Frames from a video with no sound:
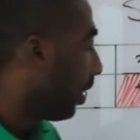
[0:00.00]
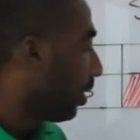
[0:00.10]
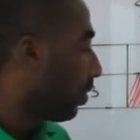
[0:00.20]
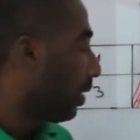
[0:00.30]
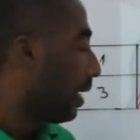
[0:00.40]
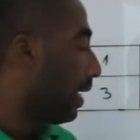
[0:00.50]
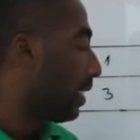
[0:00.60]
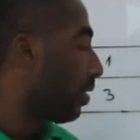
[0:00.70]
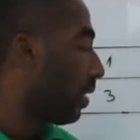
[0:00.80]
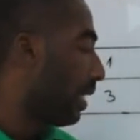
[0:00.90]
So now
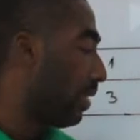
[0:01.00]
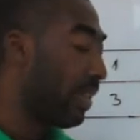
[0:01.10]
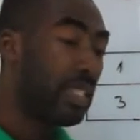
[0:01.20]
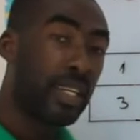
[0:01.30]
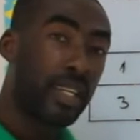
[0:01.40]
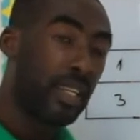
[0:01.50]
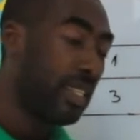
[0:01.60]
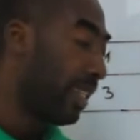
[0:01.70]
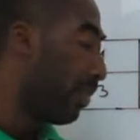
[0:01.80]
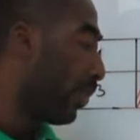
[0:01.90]
let's look at our second
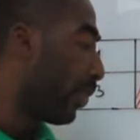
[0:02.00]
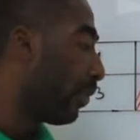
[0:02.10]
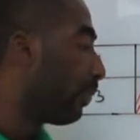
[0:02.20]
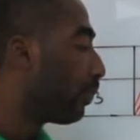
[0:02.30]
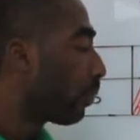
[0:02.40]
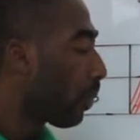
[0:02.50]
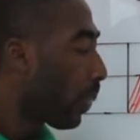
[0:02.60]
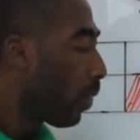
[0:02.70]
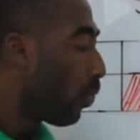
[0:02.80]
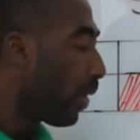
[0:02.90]
example.
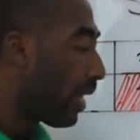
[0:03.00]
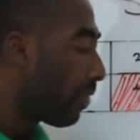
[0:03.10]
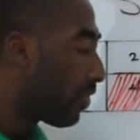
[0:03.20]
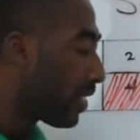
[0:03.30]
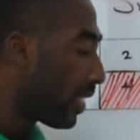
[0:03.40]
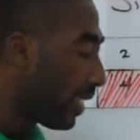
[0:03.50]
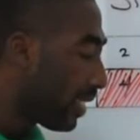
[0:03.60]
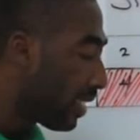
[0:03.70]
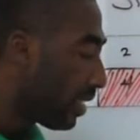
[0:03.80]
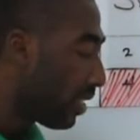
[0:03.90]
We have
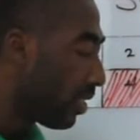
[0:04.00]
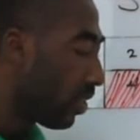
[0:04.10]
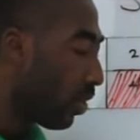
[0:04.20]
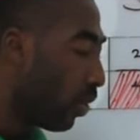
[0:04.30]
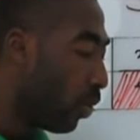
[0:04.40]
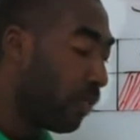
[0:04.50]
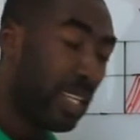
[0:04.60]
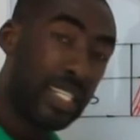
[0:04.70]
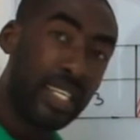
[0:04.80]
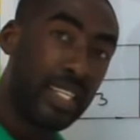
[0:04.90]
6 over
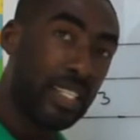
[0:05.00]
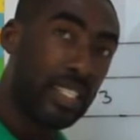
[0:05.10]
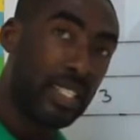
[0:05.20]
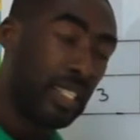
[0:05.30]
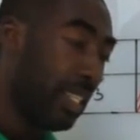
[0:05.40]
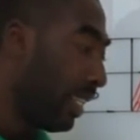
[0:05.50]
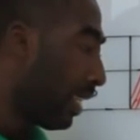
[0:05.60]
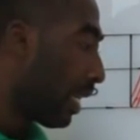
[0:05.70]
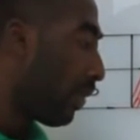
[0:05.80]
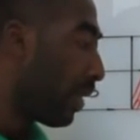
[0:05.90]
10.
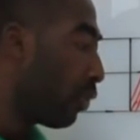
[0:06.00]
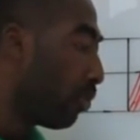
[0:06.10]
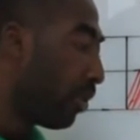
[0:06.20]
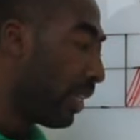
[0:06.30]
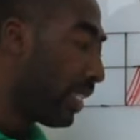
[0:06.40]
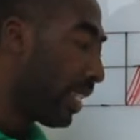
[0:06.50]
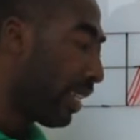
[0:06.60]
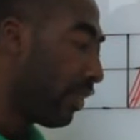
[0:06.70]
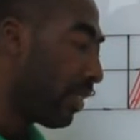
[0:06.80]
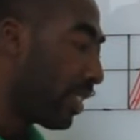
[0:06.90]
Our
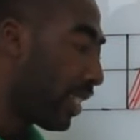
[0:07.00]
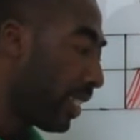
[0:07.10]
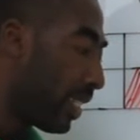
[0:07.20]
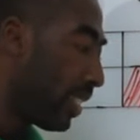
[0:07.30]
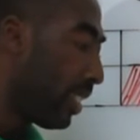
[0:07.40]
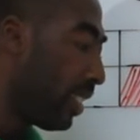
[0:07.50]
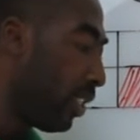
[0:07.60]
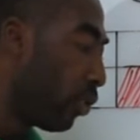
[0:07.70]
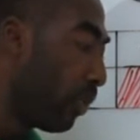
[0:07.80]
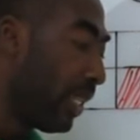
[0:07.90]
numerator 6,
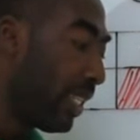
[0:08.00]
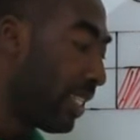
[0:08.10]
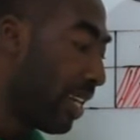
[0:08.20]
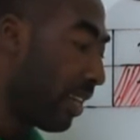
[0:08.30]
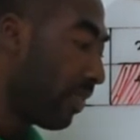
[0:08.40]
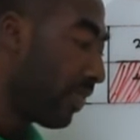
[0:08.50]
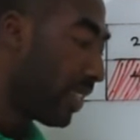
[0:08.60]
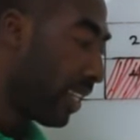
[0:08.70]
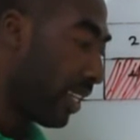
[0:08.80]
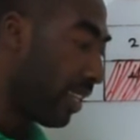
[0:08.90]
denominator
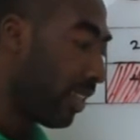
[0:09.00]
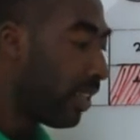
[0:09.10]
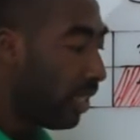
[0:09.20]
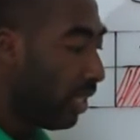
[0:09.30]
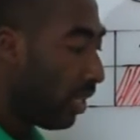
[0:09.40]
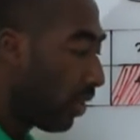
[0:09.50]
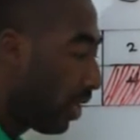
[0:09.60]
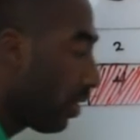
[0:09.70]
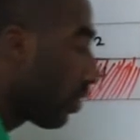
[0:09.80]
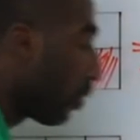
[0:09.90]
10.
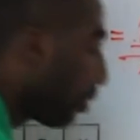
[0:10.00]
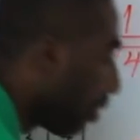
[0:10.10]
Okay, so we